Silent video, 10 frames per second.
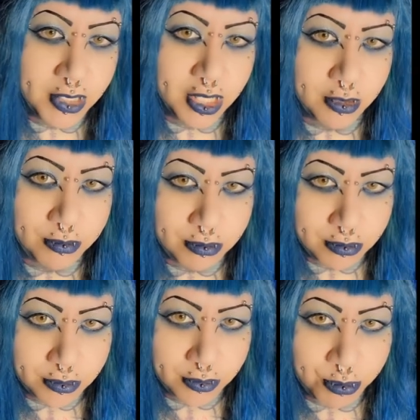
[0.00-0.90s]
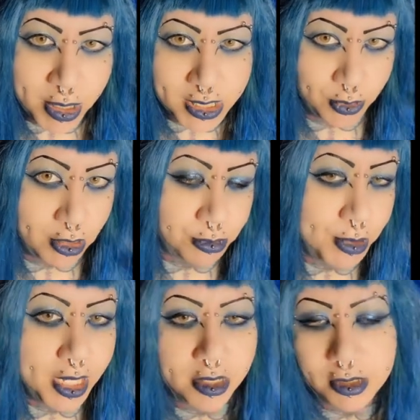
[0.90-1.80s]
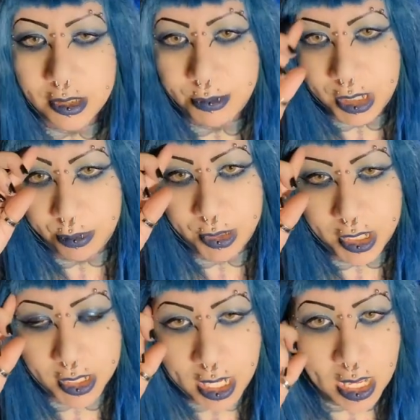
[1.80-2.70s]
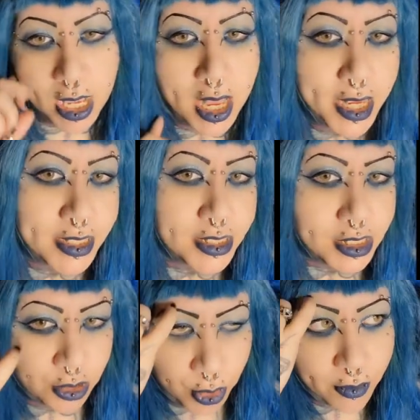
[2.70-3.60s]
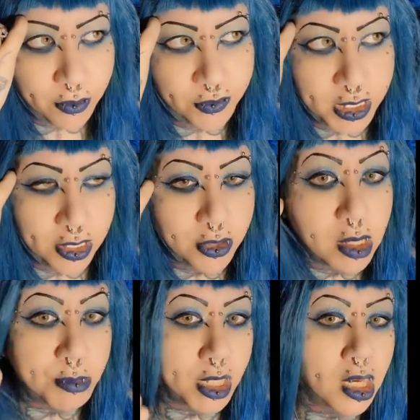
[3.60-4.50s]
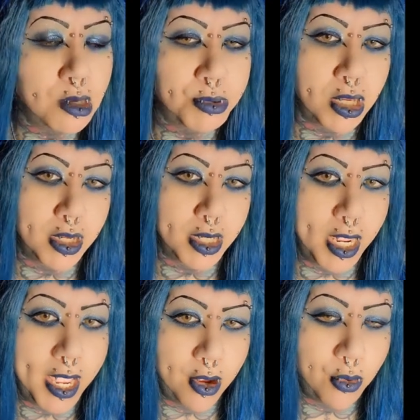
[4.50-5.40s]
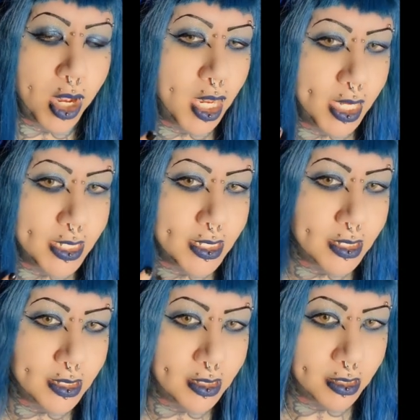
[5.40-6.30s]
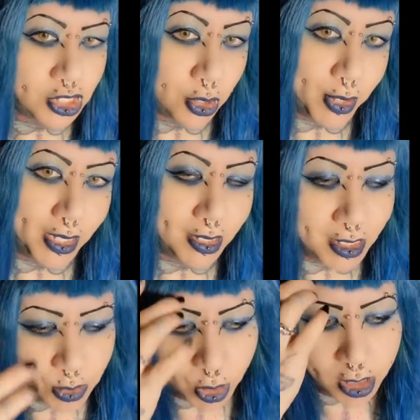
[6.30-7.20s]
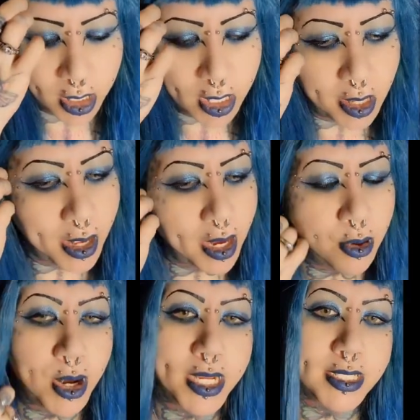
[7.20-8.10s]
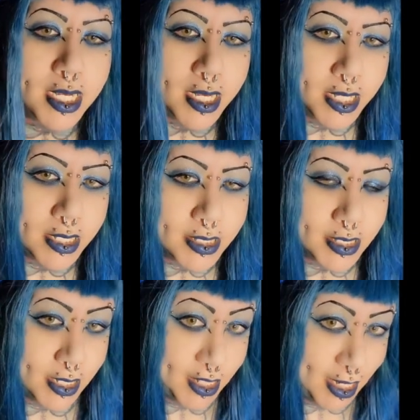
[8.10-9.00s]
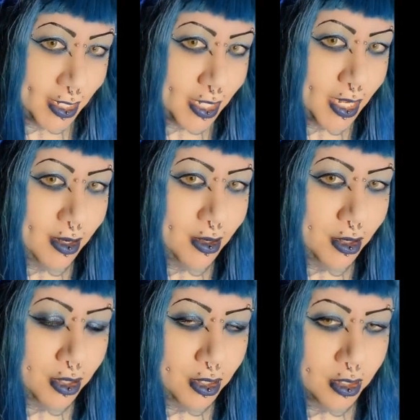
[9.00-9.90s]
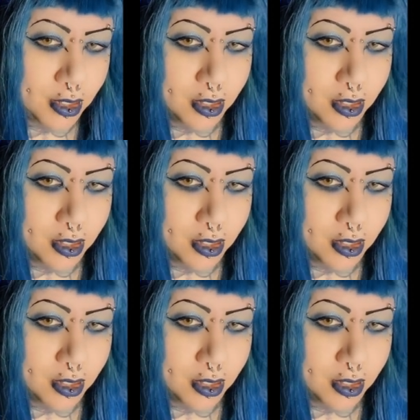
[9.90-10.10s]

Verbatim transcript: you know, mess around with my hair a little bit but I do have a video coming up on how I, showing as well, how I dyed synthetic hair